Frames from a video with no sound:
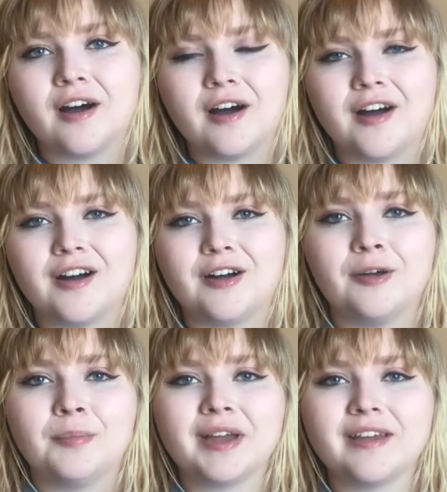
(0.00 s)

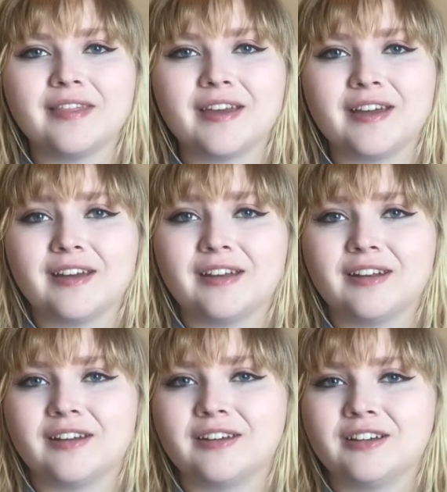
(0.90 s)
um and
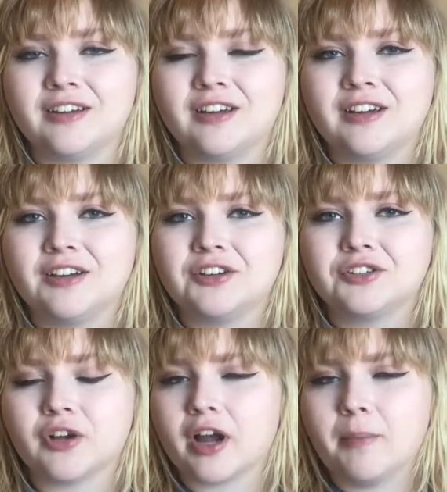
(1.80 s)
then
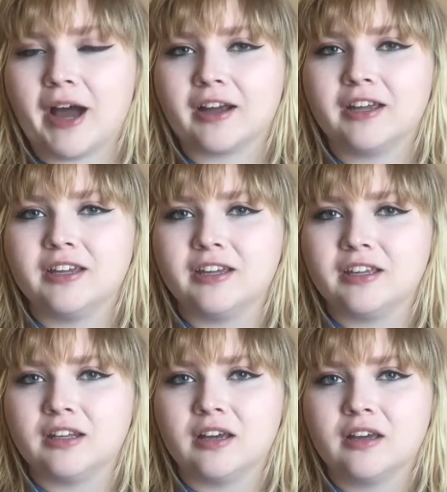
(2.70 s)
so I got back
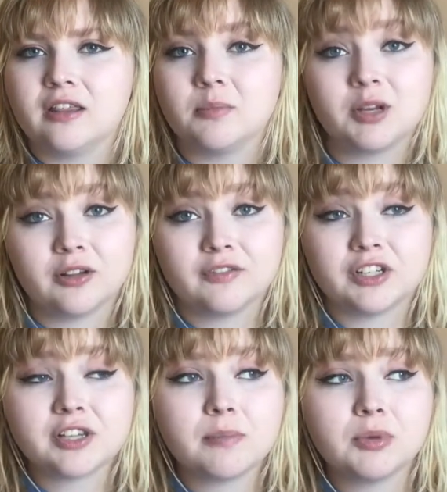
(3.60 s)
in the middle of
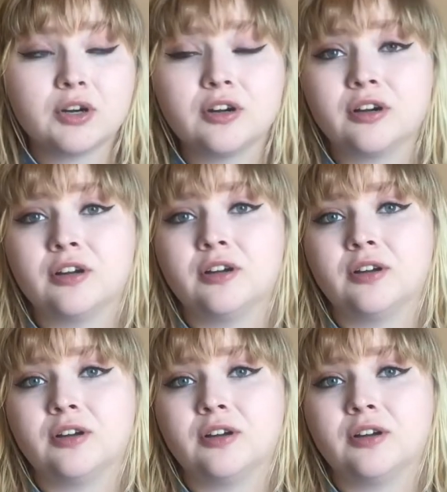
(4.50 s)
December